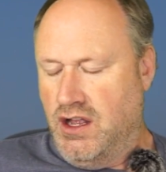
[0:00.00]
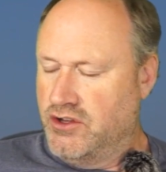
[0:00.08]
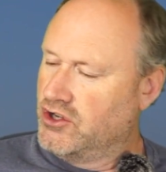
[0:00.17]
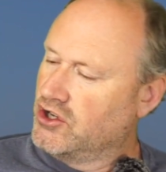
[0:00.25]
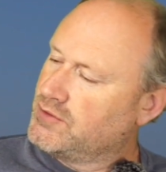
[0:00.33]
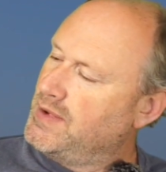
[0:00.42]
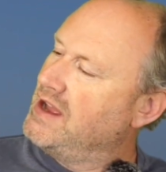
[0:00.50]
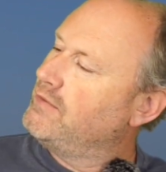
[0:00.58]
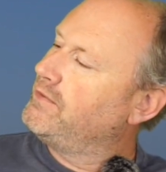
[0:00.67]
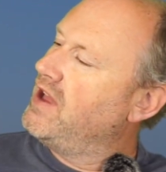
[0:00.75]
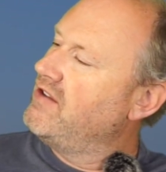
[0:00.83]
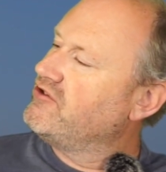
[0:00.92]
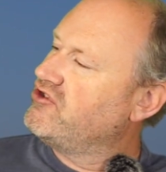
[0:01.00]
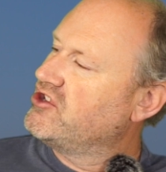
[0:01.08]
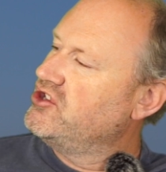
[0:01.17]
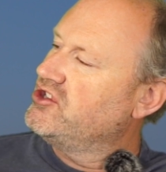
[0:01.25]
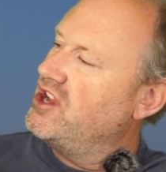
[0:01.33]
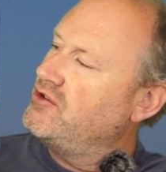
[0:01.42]
Talks about flight
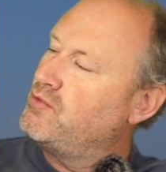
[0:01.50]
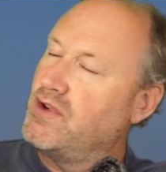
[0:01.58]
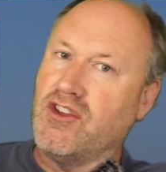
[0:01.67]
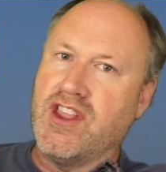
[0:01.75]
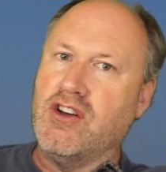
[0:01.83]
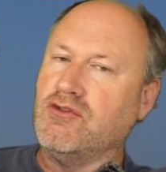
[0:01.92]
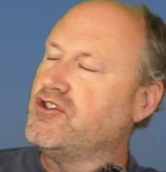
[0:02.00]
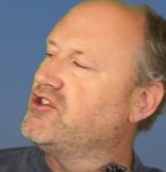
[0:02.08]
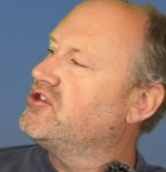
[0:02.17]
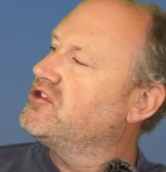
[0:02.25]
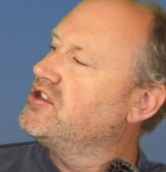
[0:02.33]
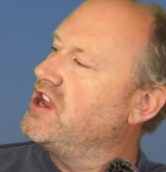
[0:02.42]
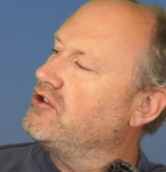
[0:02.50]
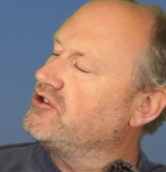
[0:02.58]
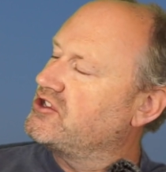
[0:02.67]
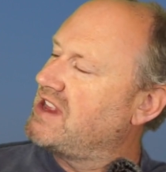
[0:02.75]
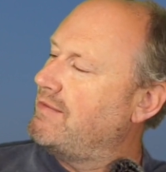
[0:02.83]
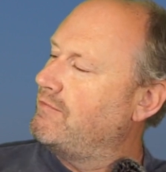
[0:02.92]
restriction zones. We've got the old
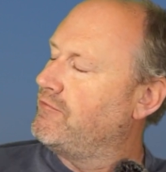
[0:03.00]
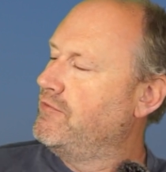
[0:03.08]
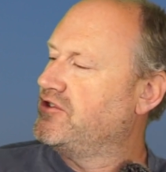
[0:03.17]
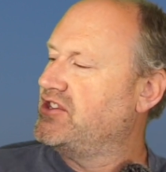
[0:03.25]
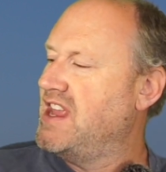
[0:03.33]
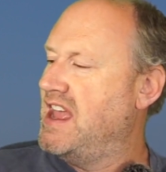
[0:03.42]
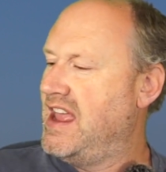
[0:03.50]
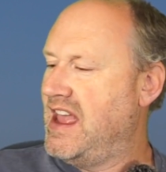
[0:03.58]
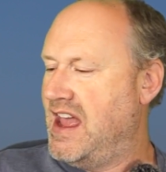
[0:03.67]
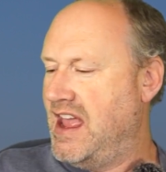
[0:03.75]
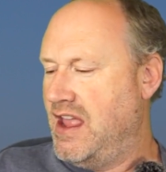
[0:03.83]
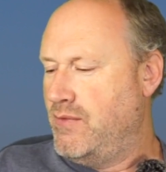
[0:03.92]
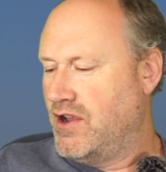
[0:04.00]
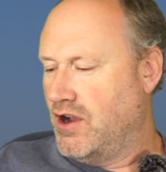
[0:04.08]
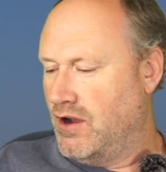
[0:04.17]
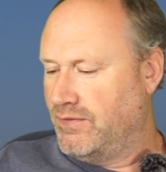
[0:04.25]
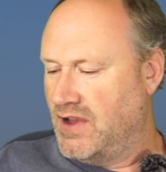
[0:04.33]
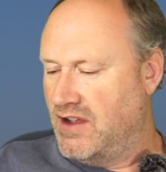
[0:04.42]
stamp from the CAA, we've got
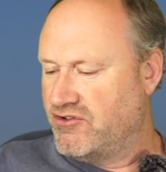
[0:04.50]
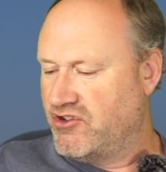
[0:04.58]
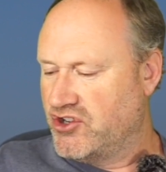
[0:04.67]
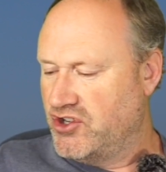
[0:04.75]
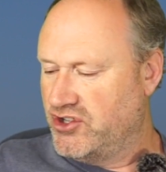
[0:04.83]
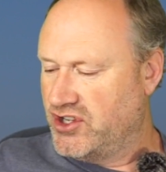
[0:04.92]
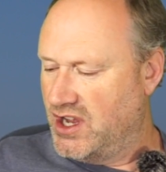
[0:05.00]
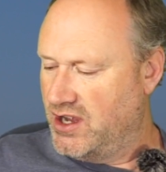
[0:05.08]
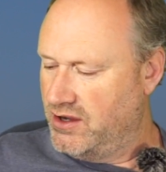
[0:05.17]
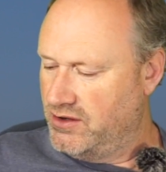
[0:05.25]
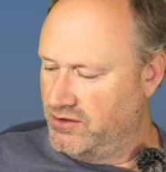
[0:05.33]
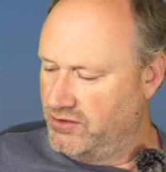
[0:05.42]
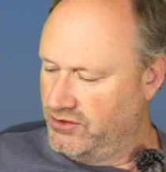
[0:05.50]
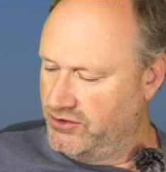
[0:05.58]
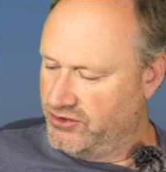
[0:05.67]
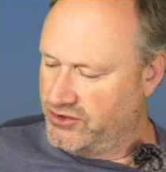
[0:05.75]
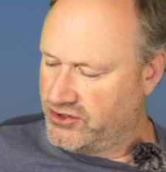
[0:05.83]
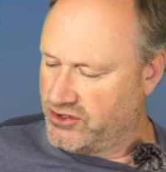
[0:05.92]
our flight restriction
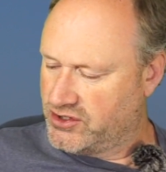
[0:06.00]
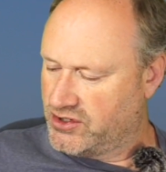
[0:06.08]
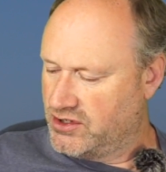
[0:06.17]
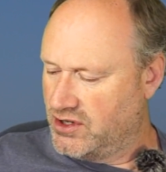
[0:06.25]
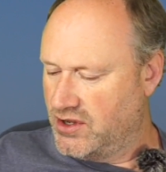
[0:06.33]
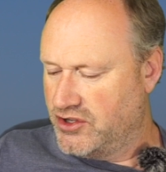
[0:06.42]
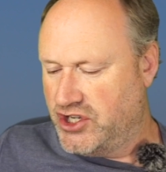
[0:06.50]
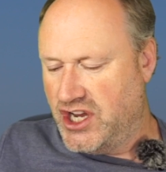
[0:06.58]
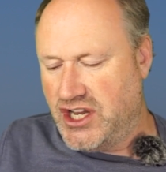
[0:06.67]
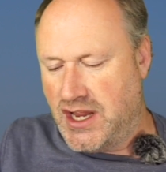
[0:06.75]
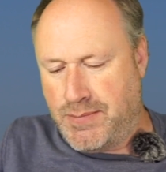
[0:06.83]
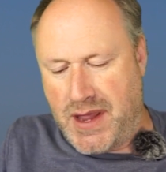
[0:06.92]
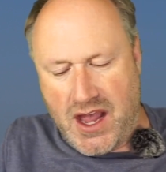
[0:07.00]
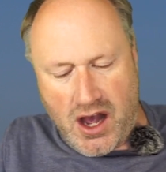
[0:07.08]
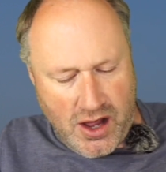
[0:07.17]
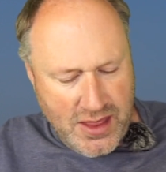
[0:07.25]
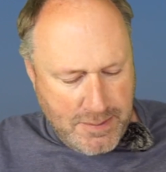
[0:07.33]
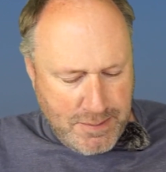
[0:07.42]
zones,
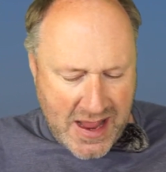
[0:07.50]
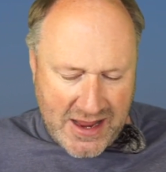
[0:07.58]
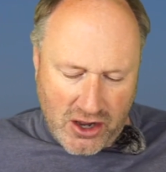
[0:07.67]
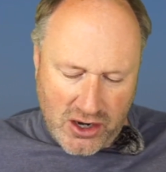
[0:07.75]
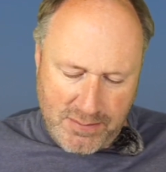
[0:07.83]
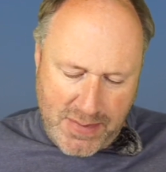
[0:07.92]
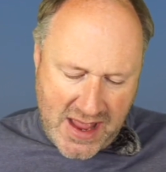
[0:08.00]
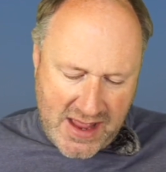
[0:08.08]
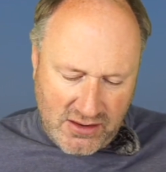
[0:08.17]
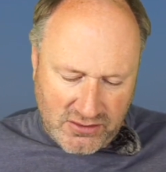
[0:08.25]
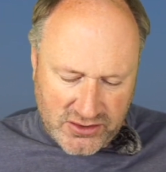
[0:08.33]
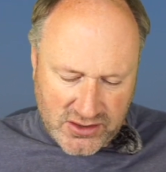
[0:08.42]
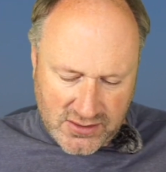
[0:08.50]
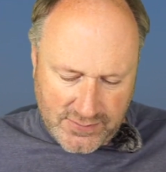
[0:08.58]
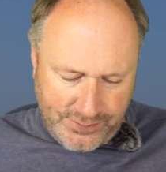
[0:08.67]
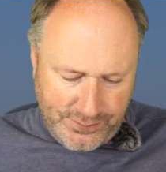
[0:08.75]
GDPR they bang on about,